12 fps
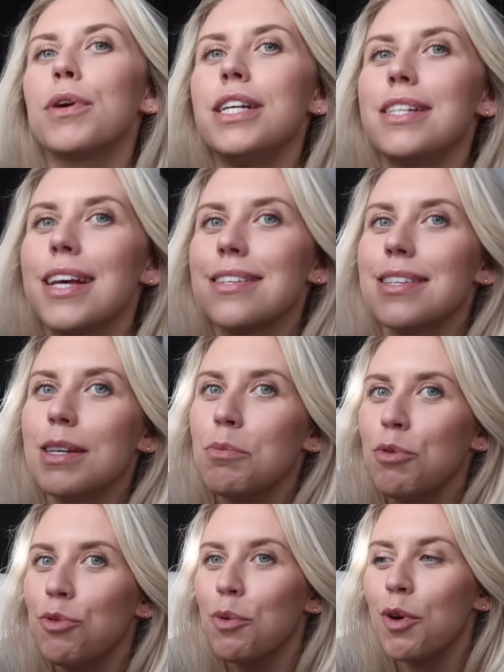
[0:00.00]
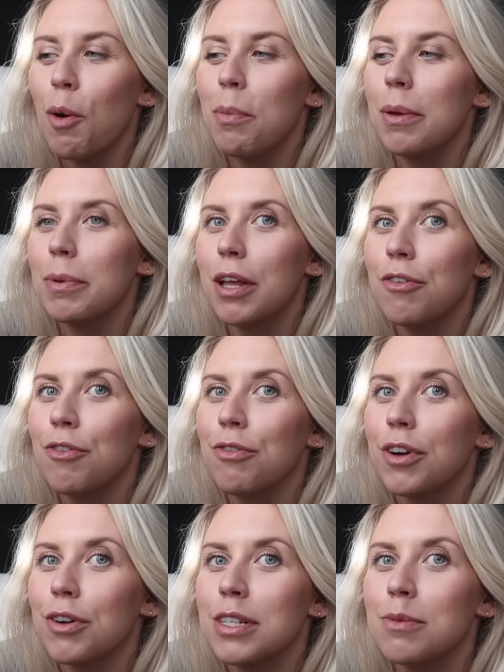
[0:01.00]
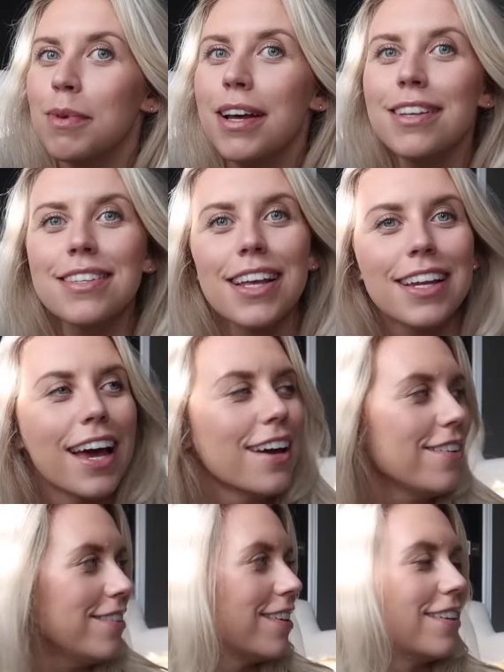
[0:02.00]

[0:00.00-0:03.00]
pre-testing before we've got people over for Christmas. Hello.